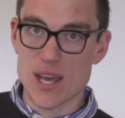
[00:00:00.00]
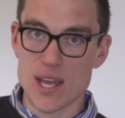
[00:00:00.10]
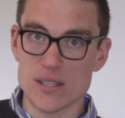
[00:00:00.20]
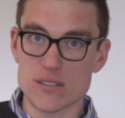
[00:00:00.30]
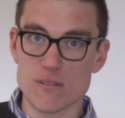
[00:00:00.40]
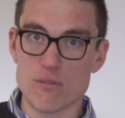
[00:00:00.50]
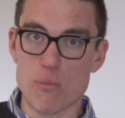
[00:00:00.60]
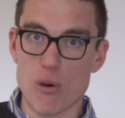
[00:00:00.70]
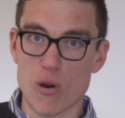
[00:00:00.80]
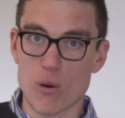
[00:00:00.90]
hands of the
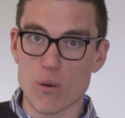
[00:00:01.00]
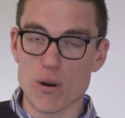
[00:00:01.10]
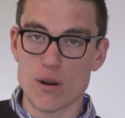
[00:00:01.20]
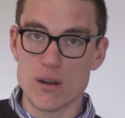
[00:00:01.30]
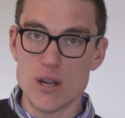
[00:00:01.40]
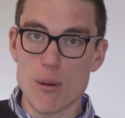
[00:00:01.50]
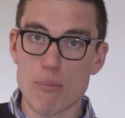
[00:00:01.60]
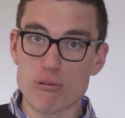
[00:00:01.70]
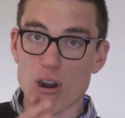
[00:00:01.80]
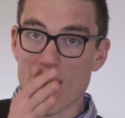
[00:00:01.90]
borrower
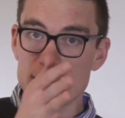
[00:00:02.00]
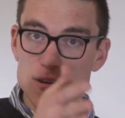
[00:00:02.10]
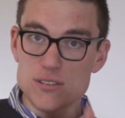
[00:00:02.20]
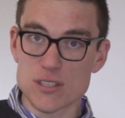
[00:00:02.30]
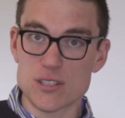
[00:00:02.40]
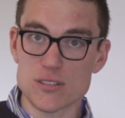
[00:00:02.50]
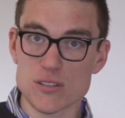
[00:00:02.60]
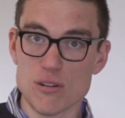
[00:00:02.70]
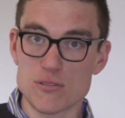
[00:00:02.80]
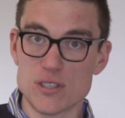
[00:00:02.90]
prior to
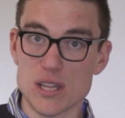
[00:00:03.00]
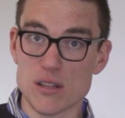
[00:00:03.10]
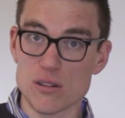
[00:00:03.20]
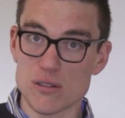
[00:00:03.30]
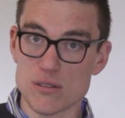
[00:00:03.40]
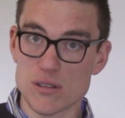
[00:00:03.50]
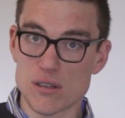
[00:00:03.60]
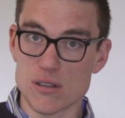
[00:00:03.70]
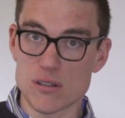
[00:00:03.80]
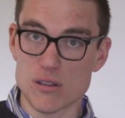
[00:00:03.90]
disclosing the
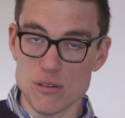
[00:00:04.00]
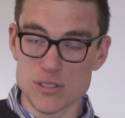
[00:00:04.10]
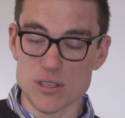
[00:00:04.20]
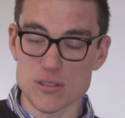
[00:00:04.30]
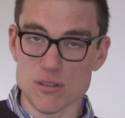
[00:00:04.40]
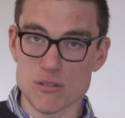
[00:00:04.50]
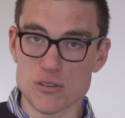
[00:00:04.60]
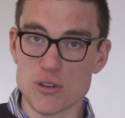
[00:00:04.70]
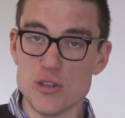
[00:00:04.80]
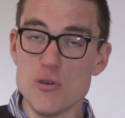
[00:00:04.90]
closing
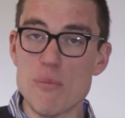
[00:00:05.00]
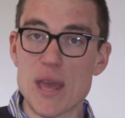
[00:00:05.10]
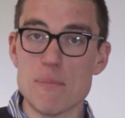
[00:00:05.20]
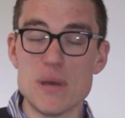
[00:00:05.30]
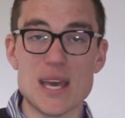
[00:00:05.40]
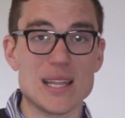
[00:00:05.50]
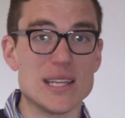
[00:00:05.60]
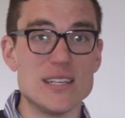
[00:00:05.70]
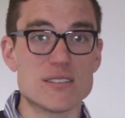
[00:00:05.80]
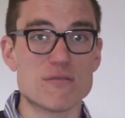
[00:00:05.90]
disclosure, you may be at
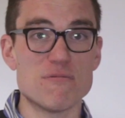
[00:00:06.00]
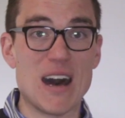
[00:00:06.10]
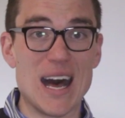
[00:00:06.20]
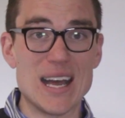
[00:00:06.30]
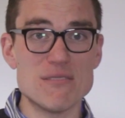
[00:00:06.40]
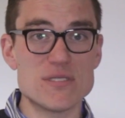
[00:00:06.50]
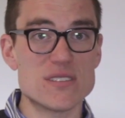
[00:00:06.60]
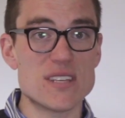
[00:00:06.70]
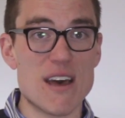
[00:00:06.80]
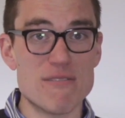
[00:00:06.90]
least 5,
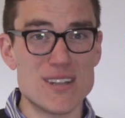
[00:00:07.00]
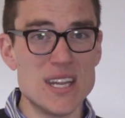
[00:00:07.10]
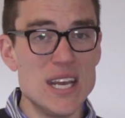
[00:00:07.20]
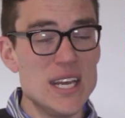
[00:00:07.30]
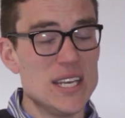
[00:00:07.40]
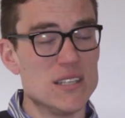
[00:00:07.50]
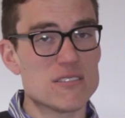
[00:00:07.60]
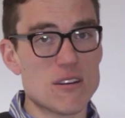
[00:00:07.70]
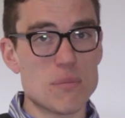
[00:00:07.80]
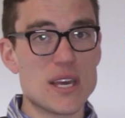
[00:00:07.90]
7, in
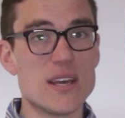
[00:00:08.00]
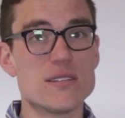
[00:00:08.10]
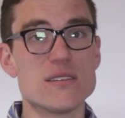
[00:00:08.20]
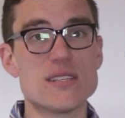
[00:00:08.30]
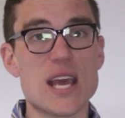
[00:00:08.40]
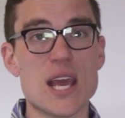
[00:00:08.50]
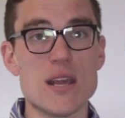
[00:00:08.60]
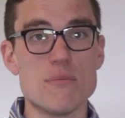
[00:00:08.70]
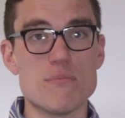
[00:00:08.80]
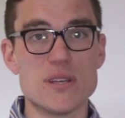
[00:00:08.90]
some cases
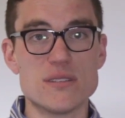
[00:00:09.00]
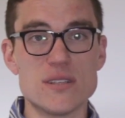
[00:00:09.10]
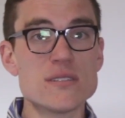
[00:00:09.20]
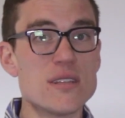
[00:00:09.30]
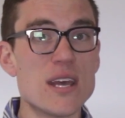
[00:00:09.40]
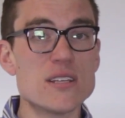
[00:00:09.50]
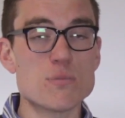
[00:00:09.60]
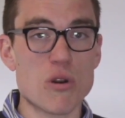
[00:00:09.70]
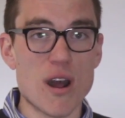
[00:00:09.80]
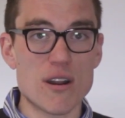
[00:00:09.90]
8 business days
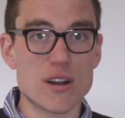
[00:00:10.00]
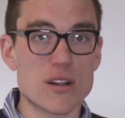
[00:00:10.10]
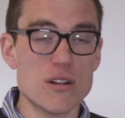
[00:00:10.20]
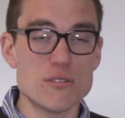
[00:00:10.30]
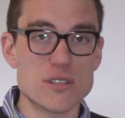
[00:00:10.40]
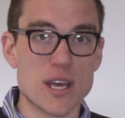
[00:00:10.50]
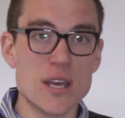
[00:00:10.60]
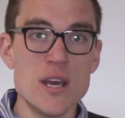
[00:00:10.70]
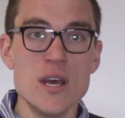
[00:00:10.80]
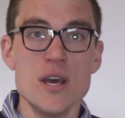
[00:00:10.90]
prior to closing,
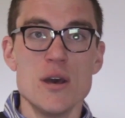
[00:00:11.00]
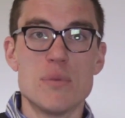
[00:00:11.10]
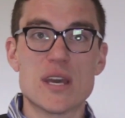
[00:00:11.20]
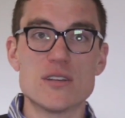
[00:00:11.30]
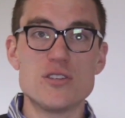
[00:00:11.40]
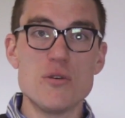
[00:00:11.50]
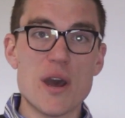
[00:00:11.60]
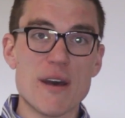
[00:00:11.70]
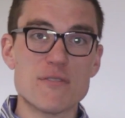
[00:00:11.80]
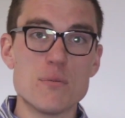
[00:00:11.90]
because you
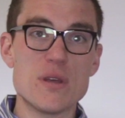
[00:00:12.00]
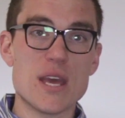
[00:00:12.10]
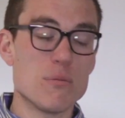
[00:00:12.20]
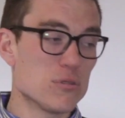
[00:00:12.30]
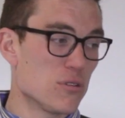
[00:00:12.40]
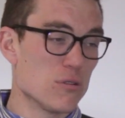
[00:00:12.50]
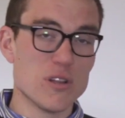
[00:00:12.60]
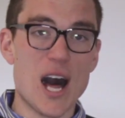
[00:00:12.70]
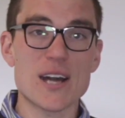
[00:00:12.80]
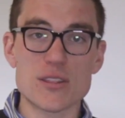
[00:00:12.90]
have to be able to
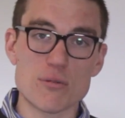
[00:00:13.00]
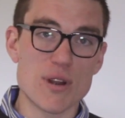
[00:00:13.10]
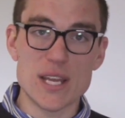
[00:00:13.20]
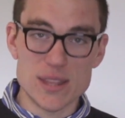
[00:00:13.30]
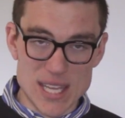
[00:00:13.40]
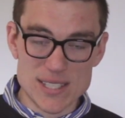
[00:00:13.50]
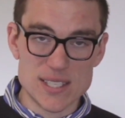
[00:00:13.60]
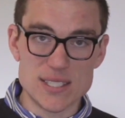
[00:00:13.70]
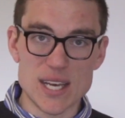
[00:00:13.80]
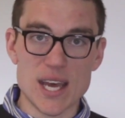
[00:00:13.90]
lock the rate, that's
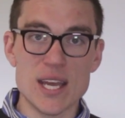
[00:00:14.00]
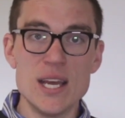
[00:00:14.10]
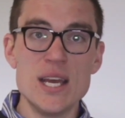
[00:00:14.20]
a day,